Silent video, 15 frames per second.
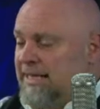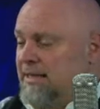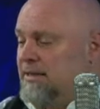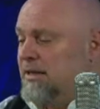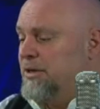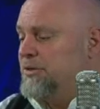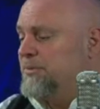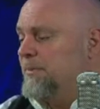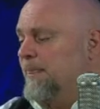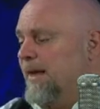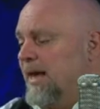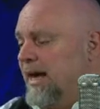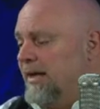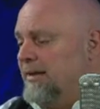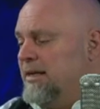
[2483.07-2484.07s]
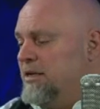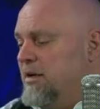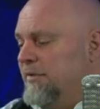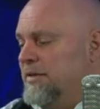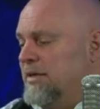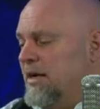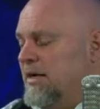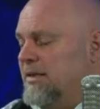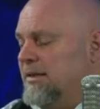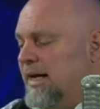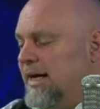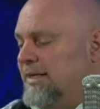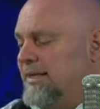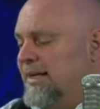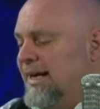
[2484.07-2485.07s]
ethos. And there you have a dark
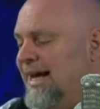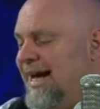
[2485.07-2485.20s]
night.